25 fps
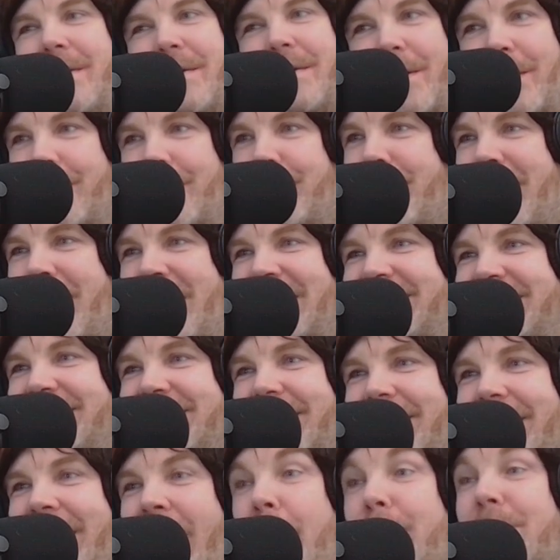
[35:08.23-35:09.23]

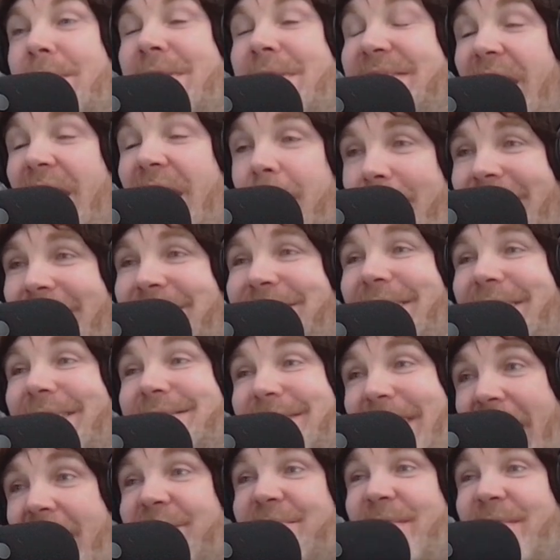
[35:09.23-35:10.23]
Mental. How many
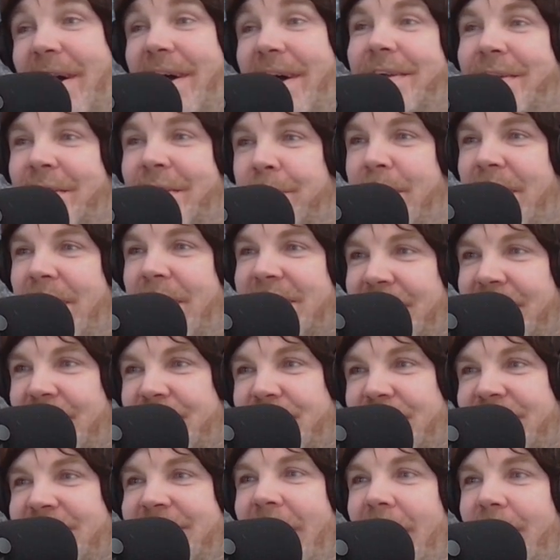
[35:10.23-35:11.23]
directors ever could basically
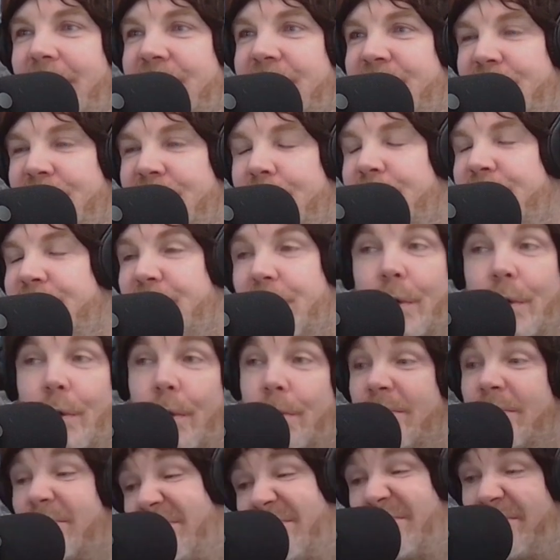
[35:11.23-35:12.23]
just tell the
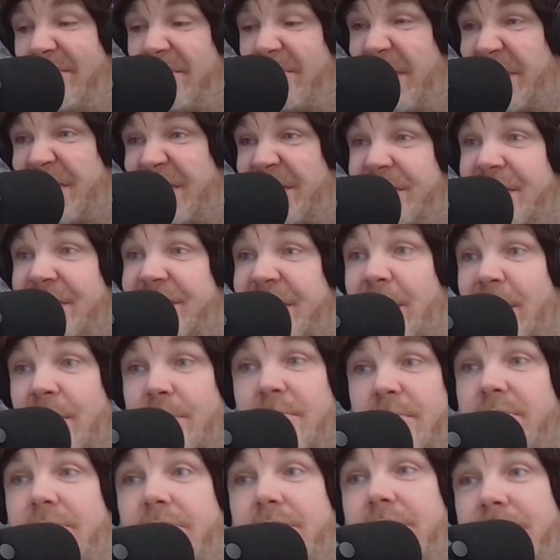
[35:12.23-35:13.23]
studio, this is the deal,
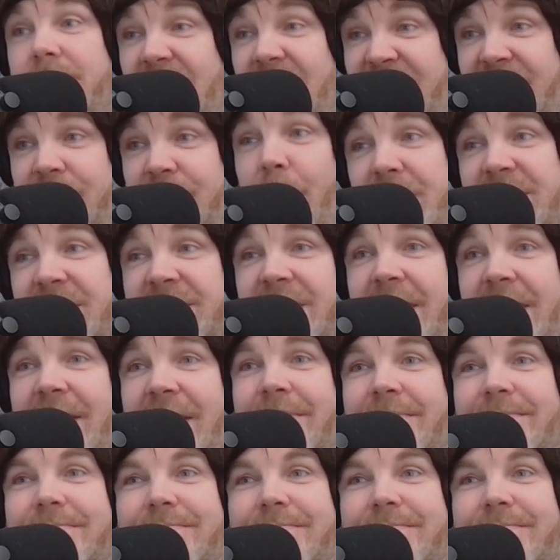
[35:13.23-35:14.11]
this is what you're signing?